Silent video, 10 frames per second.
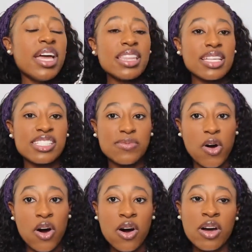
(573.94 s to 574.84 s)
The
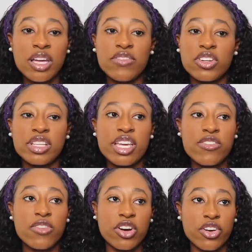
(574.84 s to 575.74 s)
small, if you're looking
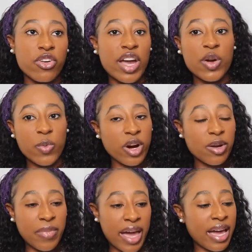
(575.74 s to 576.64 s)
for a great
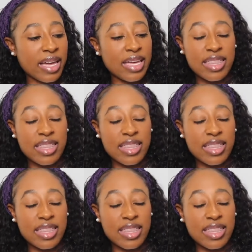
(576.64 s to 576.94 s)
work bag,